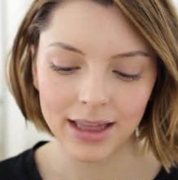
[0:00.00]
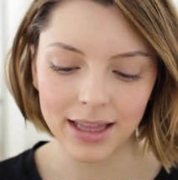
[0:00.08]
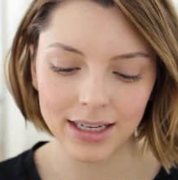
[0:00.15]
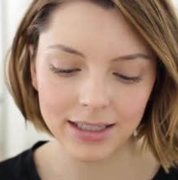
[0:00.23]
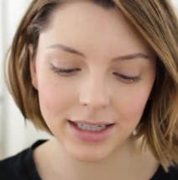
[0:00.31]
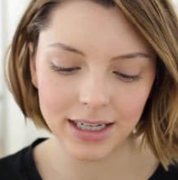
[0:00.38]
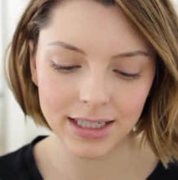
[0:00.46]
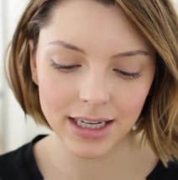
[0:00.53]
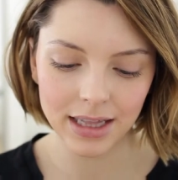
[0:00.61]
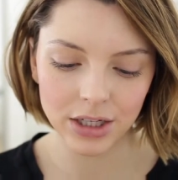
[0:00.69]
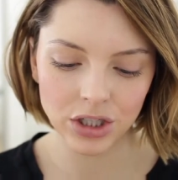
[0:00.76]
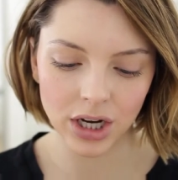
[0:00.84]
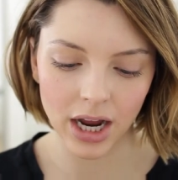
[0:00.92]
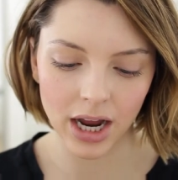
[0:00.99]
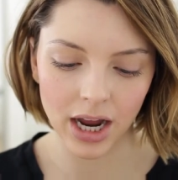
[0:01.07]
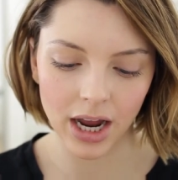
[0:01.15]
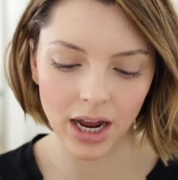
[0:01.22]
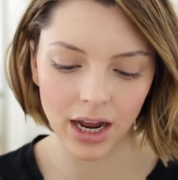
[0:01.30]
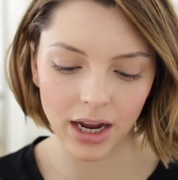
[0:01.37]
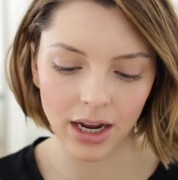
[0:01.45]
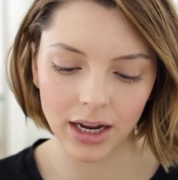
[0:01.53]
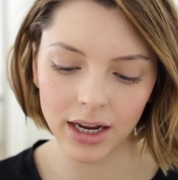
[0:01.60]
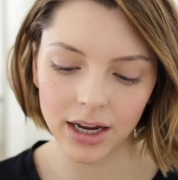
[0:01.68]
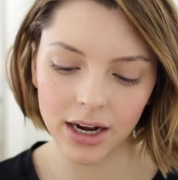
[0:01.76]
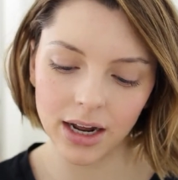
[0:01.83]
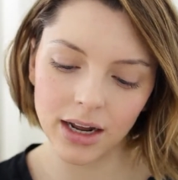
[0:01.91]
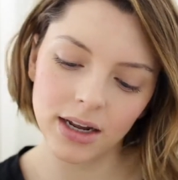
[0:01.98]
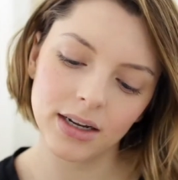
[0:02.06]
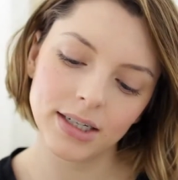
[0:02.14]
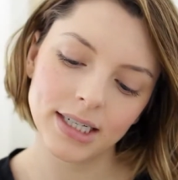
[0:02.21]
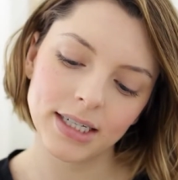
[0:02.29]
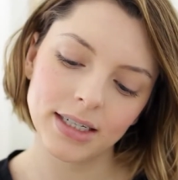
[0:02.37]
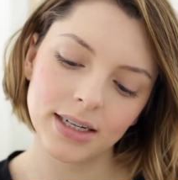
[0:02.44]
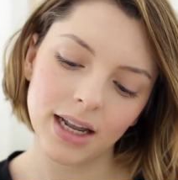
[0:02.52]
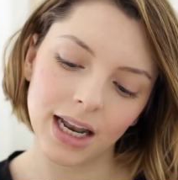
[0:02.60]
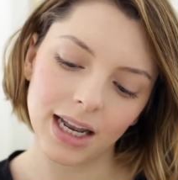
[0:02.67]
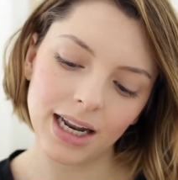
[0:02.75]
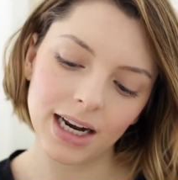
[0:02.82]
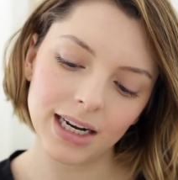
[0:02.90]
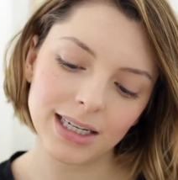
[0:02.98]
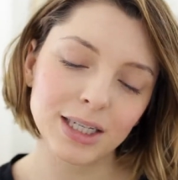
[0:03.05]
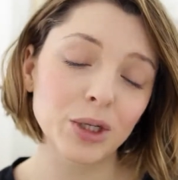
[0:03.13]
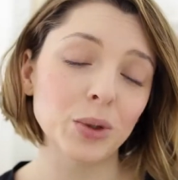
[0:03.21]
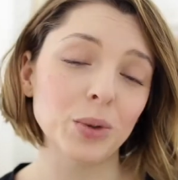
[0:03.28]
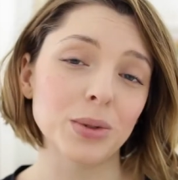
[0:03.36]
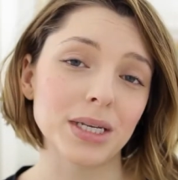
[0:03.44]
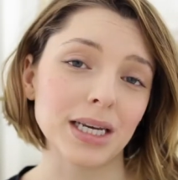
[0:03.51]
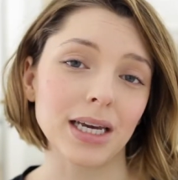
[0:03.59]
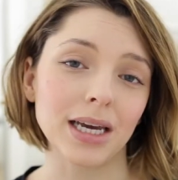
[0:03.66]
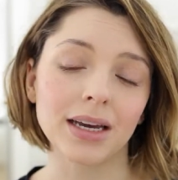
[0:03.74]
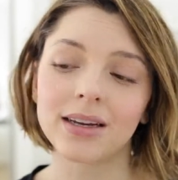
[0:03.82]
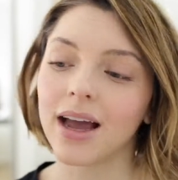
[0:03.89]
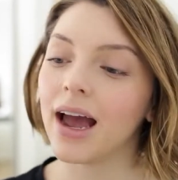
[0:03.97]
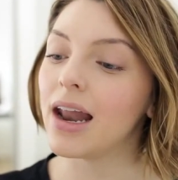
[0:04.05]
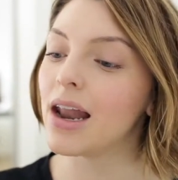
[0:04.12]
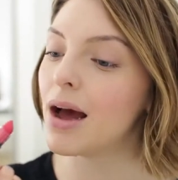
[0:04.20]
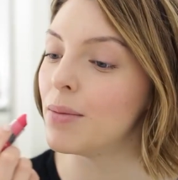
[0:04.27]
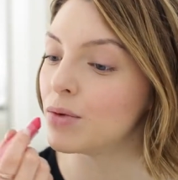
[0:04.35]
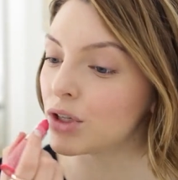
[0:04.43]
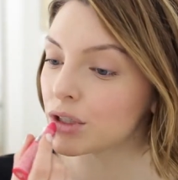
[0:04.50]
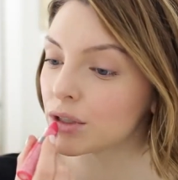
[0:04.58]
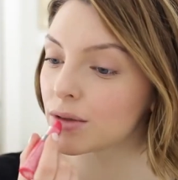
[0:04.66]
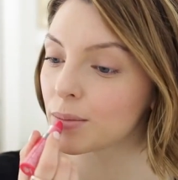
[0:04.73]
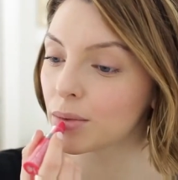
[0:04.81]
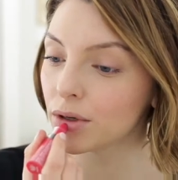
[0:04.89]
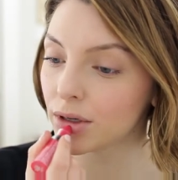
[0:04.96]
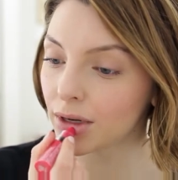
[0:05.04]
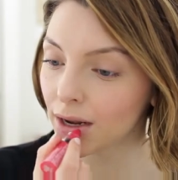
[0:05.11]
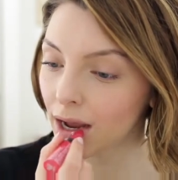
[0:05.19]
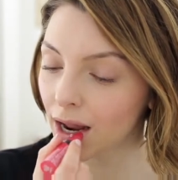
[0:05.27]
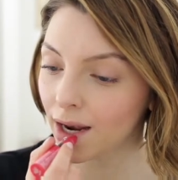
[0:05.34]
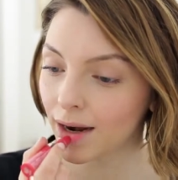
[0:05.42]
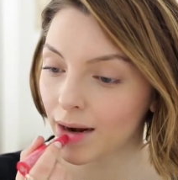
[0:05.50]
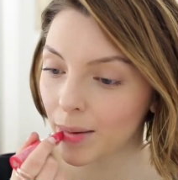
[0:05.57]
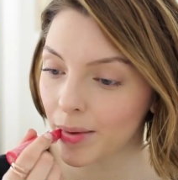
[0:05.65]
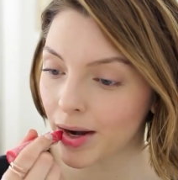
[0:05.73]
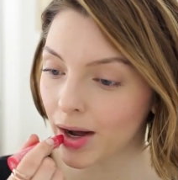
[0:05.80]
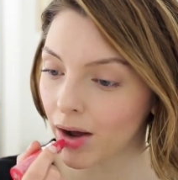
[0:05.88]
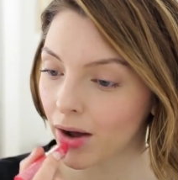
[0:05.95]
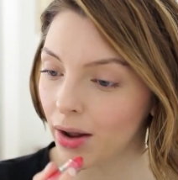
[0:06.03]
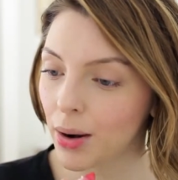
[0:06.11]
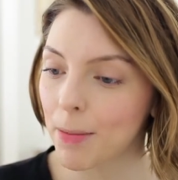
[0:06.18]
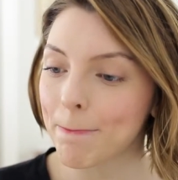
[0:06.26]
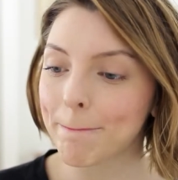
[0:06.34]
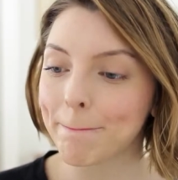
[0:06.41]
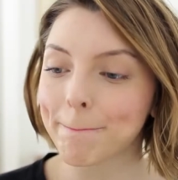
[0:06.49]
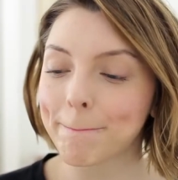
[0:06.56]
This is in the shade Little Susie, and I'm just putting a little bit on